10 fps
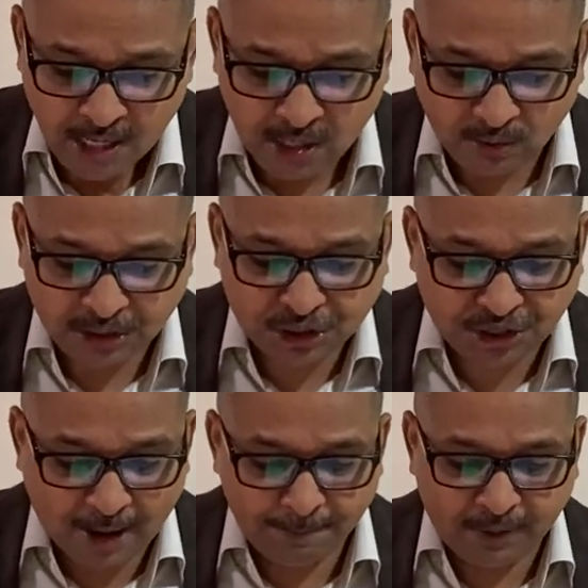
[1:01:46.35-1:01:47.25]
He was the
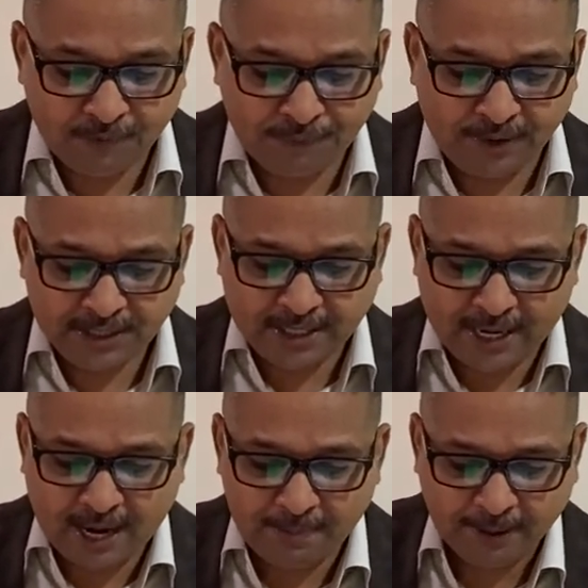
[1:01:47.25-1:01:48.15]
champion of
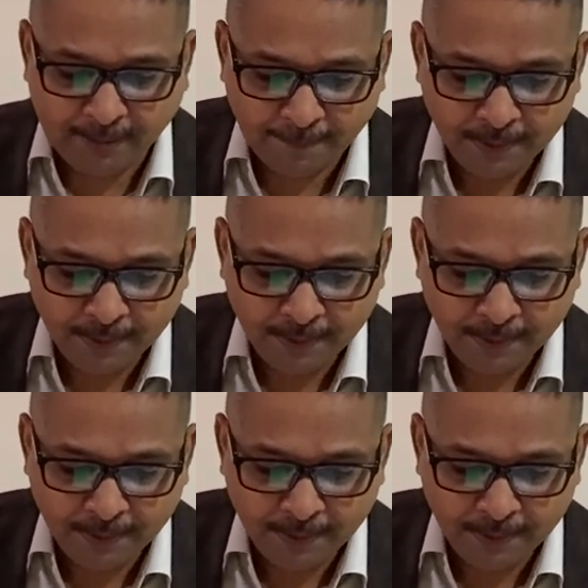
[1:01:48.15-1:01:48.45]
Philistine army.